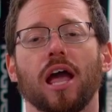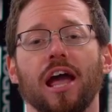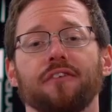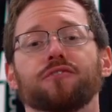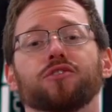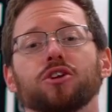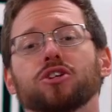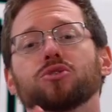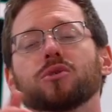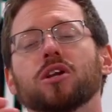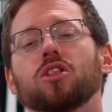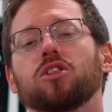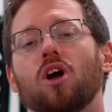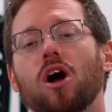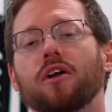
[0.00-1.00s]
If you're doing a
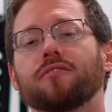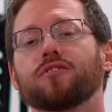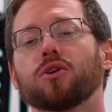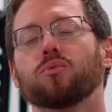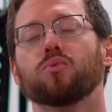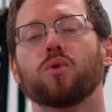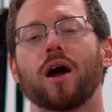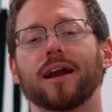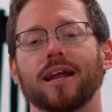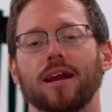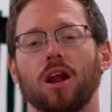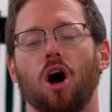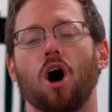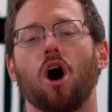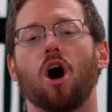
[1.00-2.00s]
lot of your
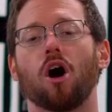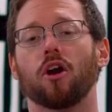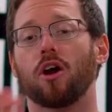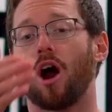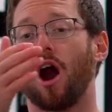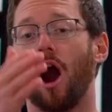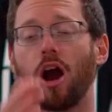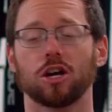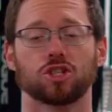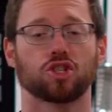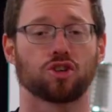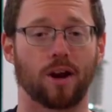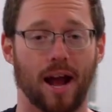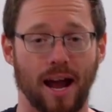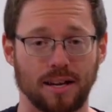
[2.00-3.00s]
running on hard
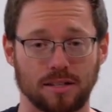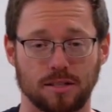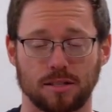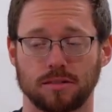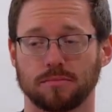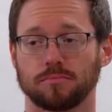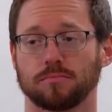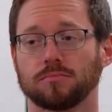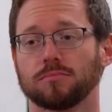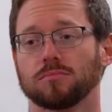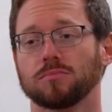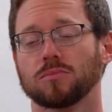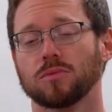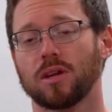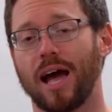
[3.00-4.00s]
tracks,
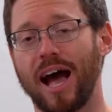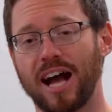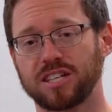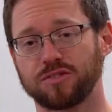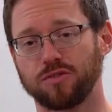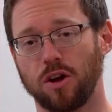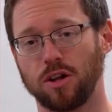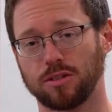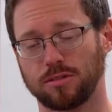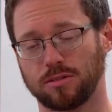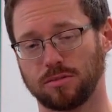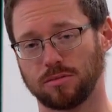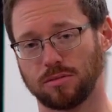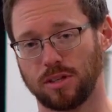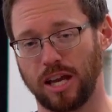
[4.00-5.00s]

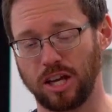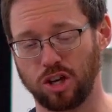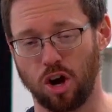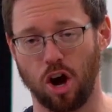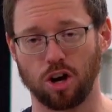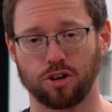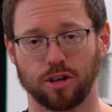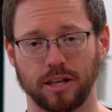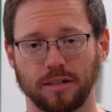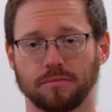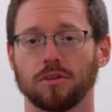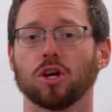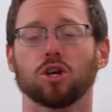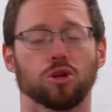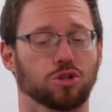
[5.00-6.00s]
asphalt, and concrete,
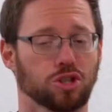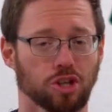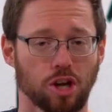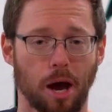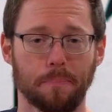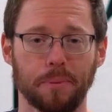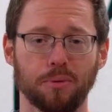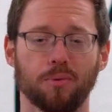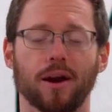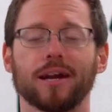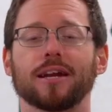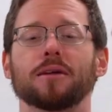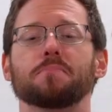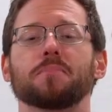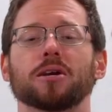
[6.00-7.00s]
you should not be
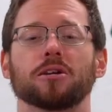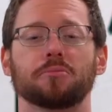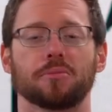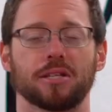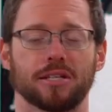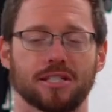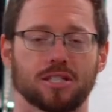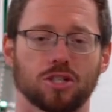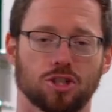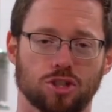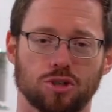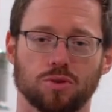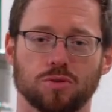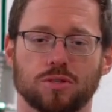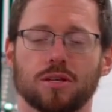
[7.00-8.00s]
running in minimalist
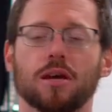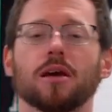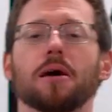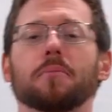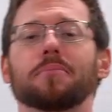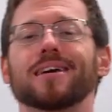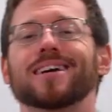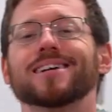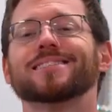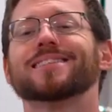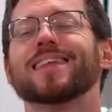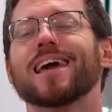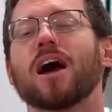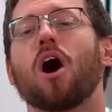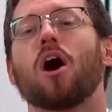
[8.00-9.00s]
shoes because
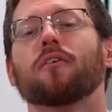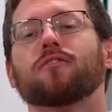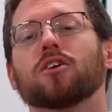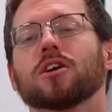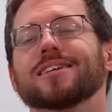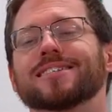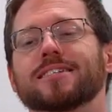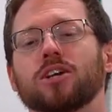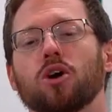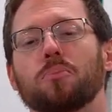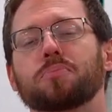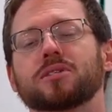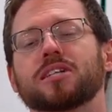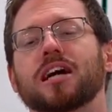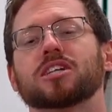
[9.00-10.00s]
they offer zero
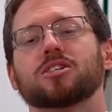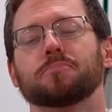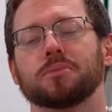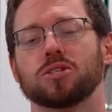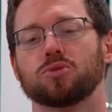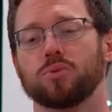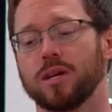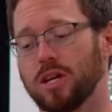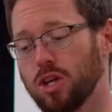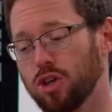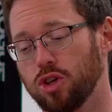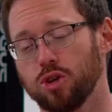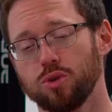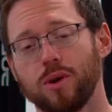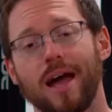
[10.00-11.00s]
protection between
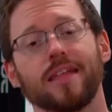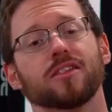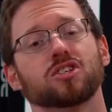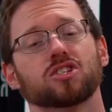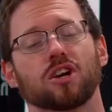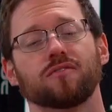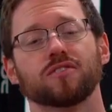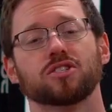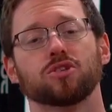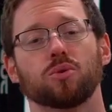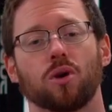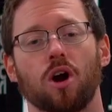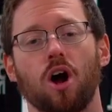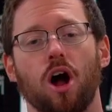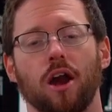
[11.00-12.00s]
you and the surface
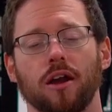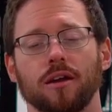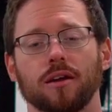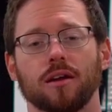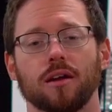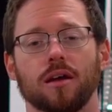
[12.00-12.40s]
you are on.